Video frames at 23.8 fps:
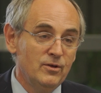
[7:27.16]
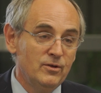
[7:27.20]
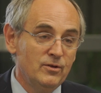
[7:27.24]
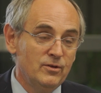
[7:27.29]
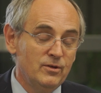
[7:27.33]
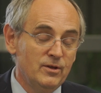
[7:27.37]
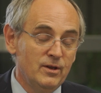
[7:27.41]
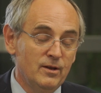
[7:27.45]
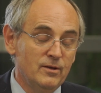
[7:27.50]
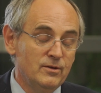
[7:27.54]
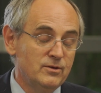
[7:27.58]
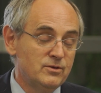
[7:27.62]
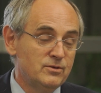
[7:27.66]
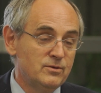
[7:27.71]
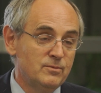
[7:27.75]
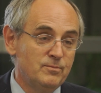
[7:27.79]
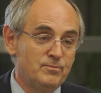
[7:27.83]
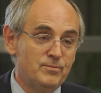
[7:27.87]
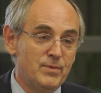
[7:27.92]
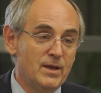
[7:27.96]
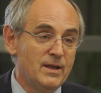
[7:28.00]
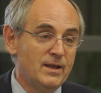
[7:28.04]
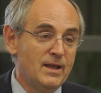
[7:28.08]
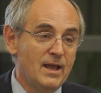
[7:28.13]
it's a
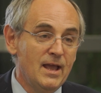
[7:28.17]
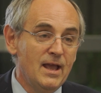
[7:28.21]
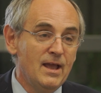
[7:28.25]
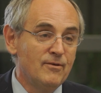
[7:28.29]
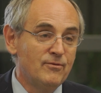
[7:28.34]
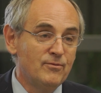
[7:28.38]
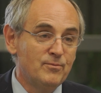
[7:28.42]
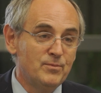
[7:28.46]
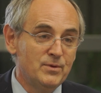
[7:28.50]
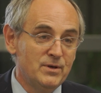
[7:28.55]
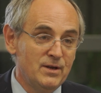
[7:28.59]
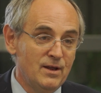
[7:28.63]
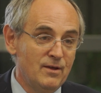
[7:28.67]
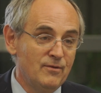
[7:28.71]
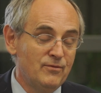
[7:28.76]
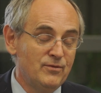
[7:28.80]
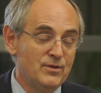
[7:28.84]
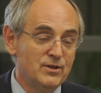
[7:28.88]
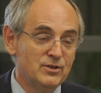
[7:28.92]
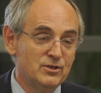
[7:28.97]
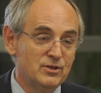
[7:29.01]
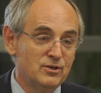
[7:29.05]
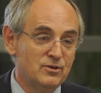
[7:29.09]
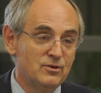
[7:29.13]
big if, but if
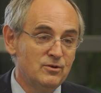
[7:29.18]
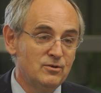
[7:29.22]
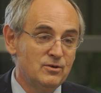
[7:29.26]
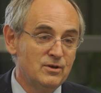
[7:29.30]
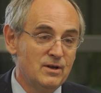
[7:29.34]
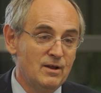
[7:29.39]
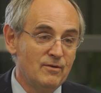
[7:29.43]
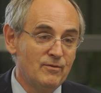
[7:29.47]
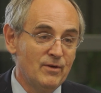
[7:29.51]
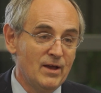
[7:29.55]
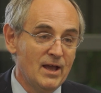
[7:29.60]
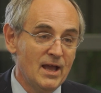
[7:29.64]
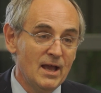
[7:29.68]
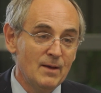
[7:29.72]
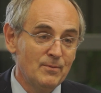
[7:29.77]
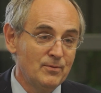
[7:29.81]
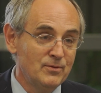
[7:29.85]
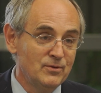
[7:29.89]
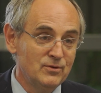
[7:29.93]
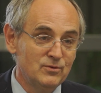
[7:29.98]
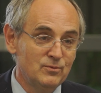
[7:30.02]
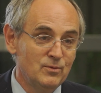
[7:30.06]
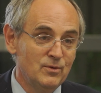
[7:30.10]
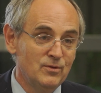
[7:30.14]
this had never
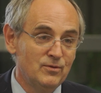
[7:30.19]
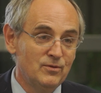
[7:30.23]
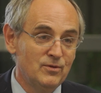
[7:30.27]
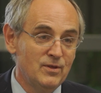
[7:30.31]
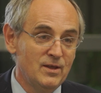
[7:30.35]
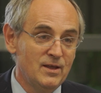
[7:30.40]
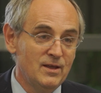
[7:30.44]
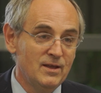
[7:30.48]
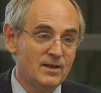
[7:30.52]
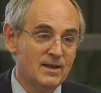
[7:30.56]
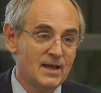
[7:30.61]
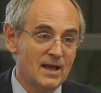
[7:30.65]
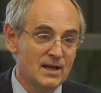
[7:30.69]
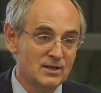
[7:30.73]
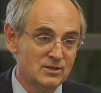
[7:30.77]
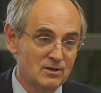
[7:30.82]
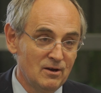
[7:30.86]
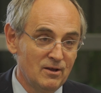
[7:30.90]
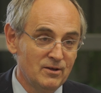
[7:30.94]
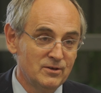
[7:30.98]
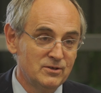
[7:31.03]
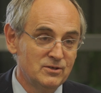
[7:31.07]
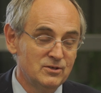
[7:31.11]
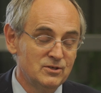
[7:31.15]
happened with the gas
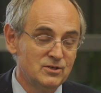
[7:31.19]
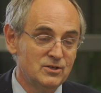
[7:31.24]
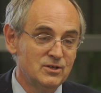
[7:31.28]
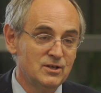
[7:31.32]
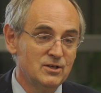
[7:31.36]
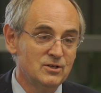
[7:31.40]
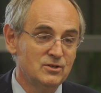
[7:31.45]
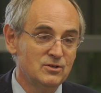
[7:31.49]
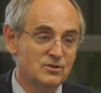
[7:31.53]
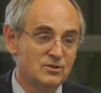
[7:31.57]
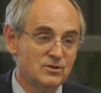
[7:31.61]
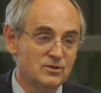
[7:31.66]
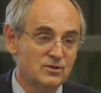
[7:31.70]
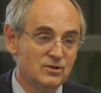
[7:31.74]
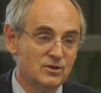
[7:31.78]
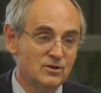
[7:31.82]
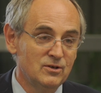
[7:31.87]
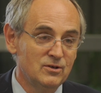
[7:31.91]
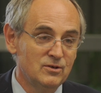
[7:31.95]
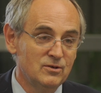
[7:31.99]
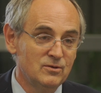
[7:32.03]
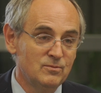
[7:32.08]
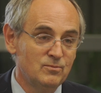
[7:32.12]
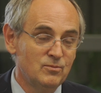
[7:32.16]
licenses
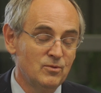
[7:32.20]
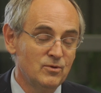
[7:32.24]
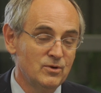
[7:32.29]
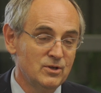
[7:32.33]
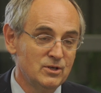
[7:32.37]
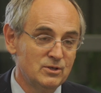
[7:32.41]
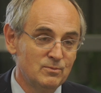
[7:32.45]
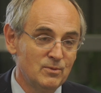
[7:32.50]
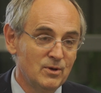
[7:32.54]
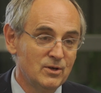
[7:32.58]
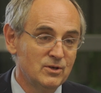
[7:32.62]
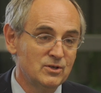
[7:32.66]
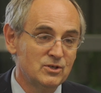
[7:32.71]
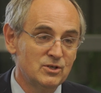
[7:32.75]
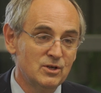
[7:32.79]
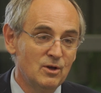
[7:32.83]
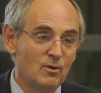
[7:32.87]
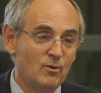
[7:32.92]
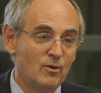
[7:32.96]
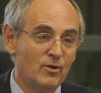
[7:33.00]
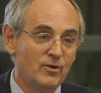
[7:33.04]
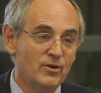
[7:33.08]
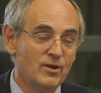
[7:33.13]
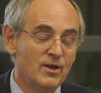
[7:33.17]
and Burisma and
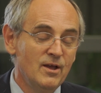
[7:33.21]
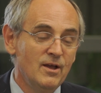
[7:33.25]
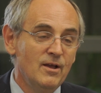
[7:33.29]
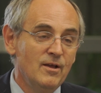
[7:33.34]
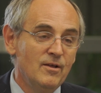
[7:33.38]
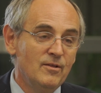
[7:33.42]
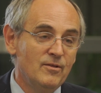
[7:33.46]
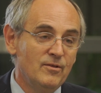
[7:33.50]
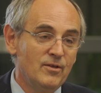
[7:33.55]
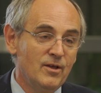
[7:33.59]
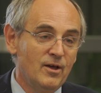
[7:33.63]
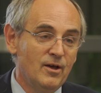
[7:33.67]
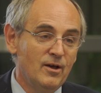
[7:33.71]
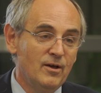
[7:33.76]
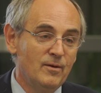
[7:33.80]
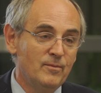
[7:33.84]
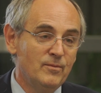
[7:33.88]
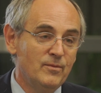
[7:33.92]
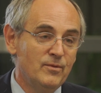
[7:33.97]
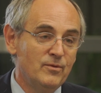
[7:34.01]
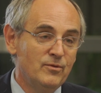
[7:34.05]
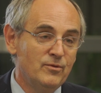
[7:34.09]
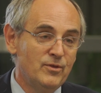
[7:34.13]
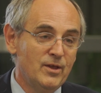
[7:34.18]
so on,
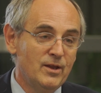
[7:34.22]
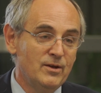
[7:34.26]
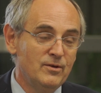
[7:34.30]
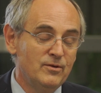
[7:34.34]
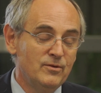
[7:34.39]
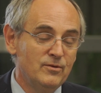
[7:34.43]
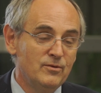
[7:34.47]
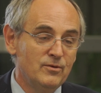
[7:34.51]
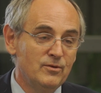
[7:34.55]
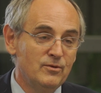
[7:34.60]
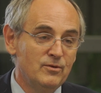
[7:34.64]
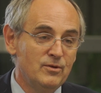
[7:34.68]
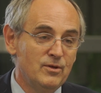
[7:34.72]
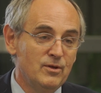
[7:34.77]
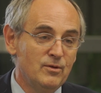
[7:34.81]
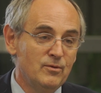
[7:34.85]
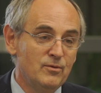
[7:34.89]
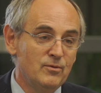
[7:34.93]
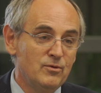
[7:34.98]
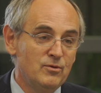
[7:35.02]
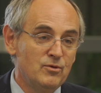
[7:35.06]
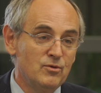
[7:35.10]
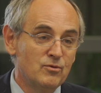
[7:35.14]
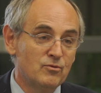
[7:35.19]
then
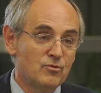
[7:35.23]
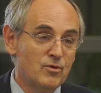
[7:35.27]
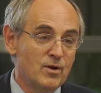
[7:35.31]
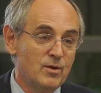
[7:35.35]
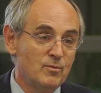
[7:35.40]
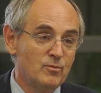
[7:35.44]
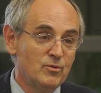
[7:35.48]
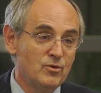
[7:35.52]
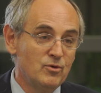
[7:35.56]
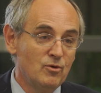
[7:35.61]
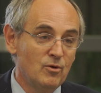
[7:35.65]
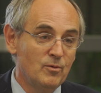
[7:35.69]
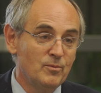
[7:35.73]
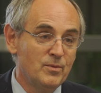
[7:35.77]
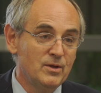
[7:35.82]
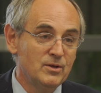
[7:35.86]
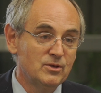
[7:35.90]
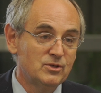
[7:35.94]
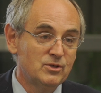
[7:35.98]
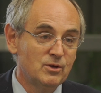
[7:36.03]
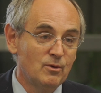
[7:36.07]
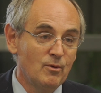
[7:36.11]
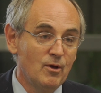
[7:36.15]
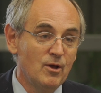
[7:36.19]
Ukraine would not
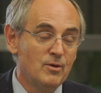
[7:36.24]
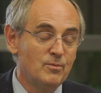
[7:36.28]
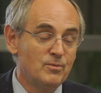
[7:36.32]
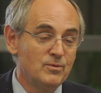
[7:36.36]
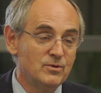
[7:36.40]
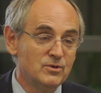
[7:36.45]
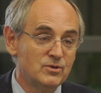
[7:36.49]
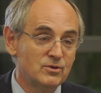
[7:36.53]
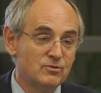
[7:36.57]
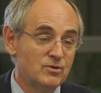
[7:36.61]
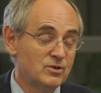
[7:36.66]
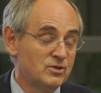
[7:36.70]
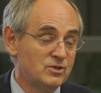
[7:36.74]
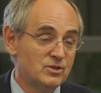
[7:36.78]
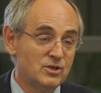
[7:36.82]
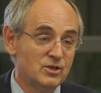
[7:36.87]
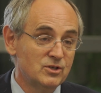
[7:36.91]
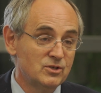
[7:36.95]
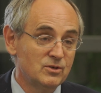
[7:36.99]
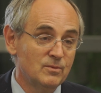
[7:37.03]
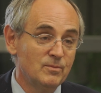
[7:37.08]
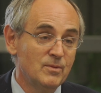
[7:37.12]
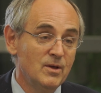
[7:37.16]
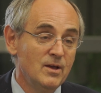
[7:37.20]
be so open to
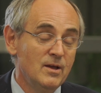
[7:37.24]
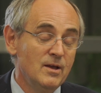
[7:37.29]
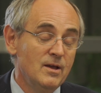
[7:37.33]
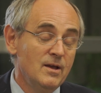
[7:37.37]
criticism.